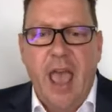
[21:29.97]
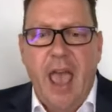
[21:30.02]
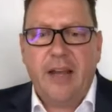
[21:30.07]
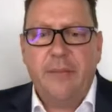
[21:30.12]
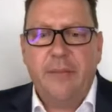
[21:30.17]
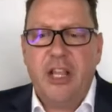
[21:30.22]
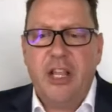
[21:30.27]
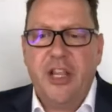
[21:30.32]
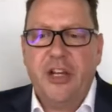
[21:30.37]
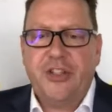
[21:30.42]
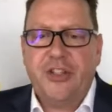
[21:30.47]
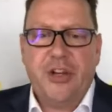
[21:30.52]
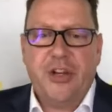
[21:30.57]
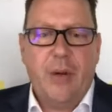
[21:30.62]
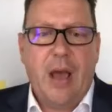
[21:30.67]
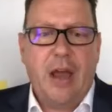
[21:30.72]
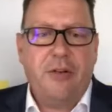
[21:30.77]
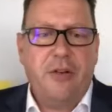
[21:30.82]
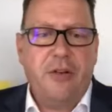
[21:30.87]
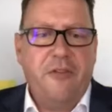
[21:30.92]
At
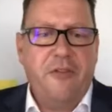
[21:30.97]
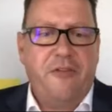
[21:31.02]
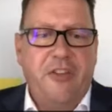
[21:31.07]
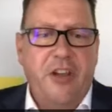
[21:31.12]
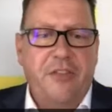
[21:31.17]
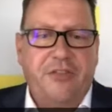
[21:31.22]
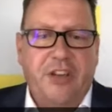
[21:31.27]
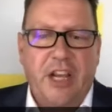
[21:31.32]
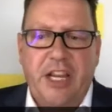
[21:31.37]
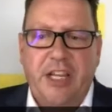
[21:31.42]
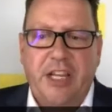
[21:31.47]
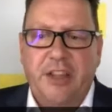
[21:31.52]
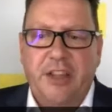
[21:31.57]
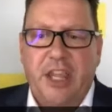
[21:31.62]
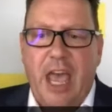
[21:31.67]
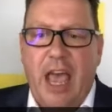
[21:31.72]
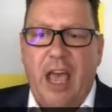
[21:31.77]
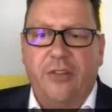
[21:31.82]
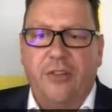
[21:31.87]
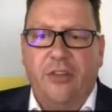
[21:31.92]

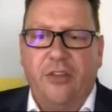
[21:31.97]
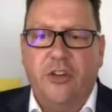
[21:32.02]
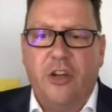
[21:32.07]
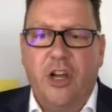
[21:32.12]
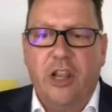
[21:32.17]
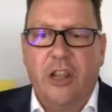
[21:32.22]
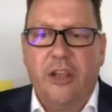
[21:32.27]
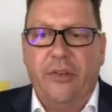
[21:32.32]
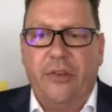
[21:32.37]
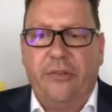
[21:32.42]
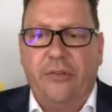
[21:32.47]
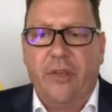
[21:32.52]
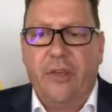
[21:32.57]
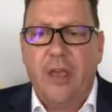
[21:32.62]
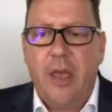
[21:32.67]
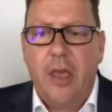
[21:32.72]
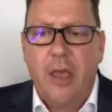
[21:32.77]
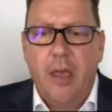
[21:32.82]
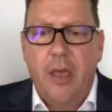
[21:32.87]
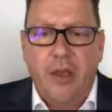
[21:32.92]

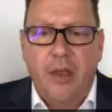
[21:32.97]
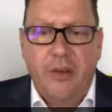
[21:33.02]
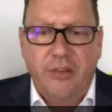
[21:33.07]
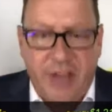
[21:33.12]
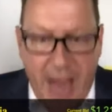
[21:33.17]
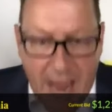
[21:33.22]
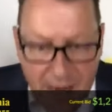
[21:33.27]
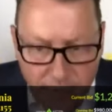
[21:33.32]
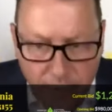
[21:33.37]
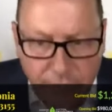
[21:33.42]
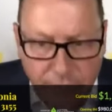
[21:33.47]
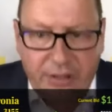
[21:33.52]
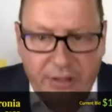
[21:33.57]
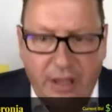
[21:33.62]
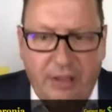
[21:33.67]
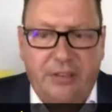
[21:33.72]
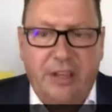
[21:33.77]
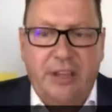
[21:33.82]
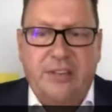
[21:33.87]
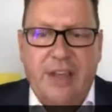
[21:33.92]
$1,215,000, Daniel
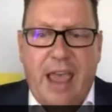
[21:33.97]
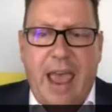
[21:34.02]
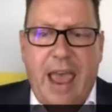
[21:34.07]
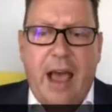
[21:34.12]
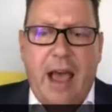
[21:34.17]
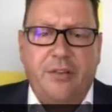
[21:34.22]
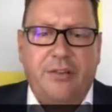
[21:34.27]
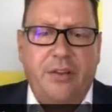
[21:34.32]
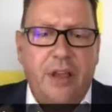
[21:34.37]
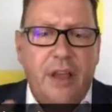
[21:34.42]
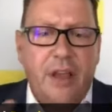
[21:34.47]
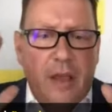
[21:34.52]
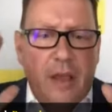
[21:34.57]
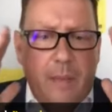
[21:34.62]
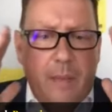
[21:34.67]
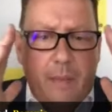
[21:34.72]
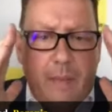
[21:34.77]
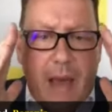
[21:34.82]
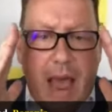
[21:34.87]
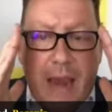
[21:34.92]
says he's out.
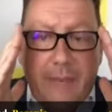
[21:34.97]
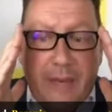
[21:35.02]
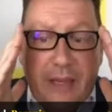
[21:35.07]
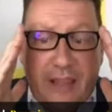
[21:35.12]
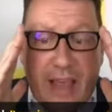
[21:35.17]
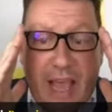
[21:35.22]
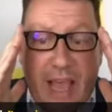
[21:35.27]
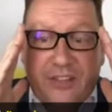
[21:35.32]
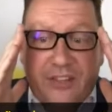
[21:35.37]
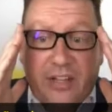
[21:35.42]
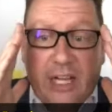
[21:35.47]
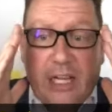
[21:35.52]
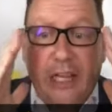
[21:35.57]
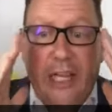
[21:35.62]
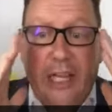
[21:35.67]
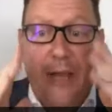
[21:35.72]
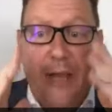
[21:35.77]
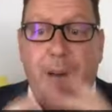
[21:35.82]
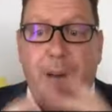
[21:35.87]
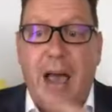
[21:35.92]
Maybe that's a
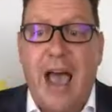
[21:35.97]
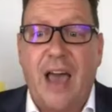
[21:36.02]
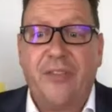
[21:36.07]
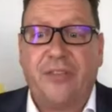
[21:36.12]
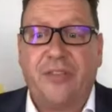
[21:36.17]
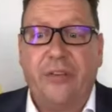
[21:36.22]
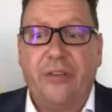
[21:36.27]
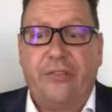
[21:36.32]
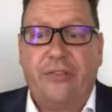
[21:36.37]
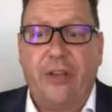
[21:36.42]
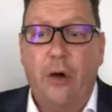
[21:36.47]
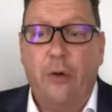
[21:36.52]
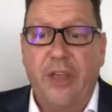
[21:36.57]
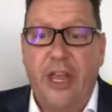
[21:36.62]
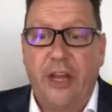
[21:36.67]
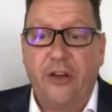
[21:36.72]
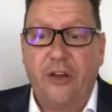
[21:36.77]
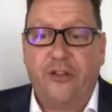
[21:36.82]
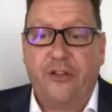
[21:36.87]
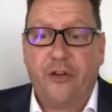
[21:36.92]
clear path to
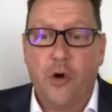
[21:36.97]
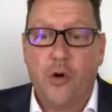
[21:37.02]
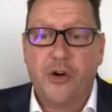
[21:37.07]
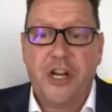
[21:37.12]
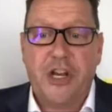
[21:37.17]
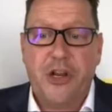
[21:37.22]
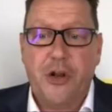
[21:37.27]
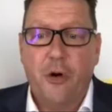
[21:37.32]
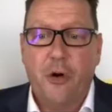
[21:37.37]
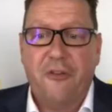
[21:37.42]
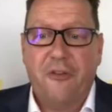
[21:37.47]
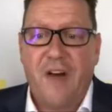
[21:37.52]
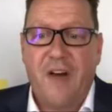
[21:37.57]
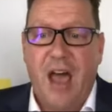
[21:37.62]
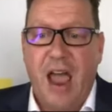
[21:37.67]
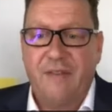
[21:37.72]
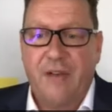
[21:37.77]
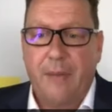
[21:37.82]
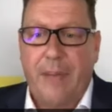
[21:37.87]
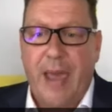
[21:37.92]
sell then, Sean, in your
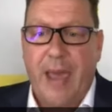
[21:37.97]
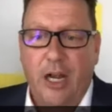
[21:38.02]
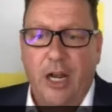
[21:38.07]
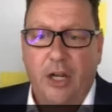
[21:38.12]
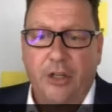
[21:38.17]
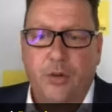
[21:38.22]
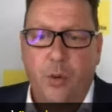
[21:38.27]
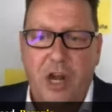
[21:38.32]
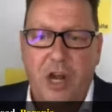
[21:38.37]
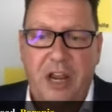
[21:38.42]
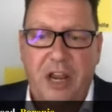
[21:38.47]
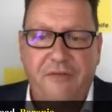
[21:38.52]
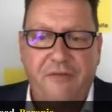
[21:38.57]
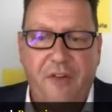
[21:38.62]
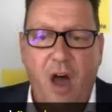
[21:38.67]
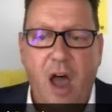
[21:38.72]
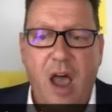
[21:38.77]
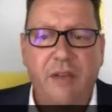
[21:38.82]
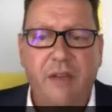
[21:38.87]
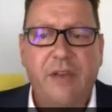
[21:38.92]
favour. Paddle
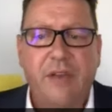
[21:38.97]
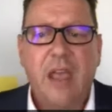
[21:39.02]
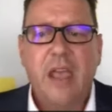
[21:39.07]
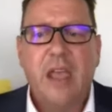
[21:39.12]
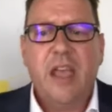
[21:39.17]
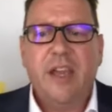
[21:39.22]
25.